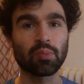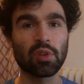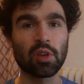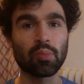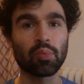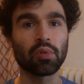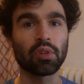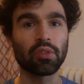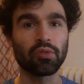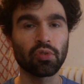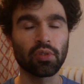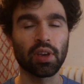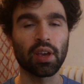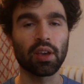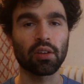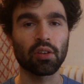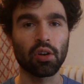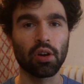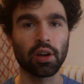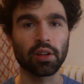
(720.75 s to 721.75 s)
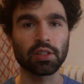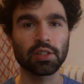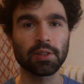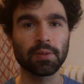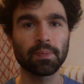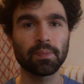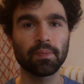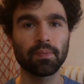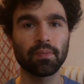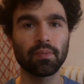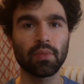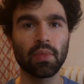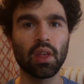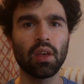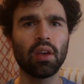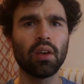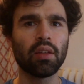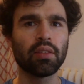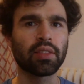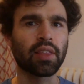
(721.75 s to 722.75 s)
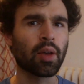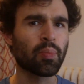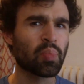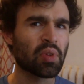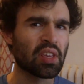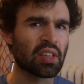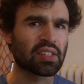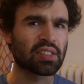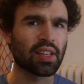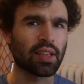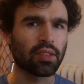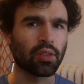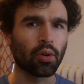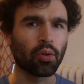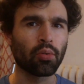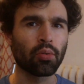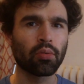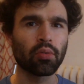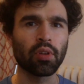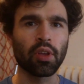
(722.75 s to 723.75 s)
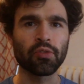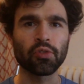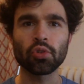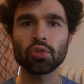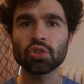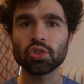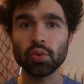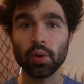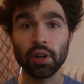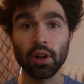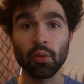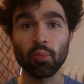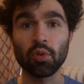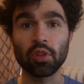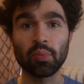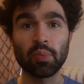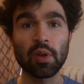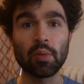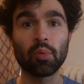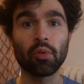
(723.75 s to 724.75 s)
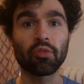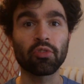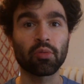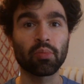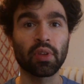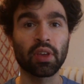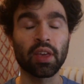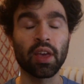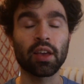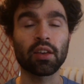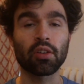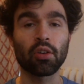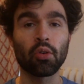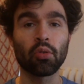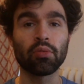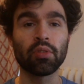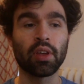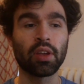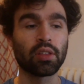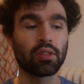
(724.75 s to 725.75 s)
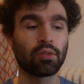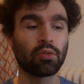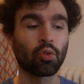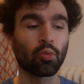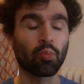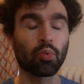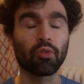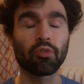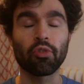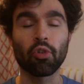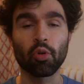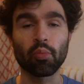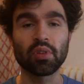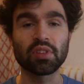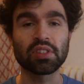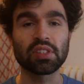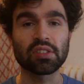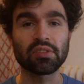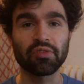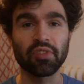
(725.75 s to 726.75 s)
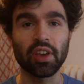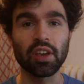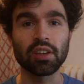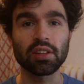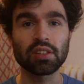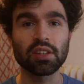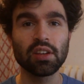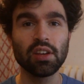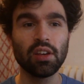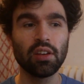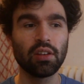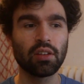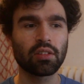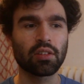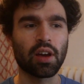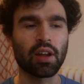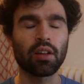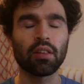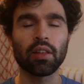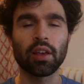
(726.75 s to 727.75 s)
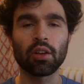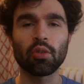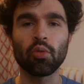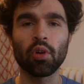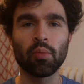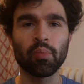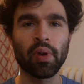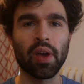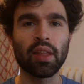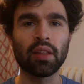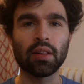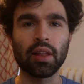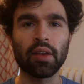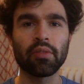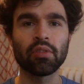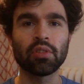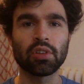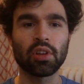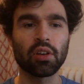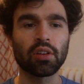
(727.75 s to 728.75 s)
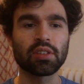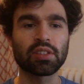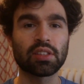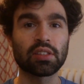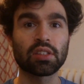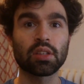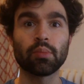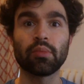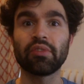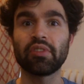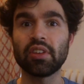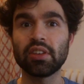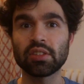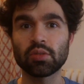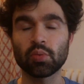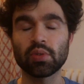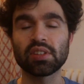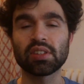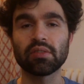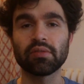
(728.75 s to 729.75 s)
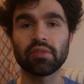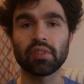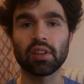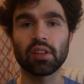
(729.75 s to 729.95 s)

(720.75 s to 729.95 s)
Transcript: to people if you get caught. That being said though, if you're straight up with people from the get-go that your performance is faked, kind of like what Ben Levin does in some of his recent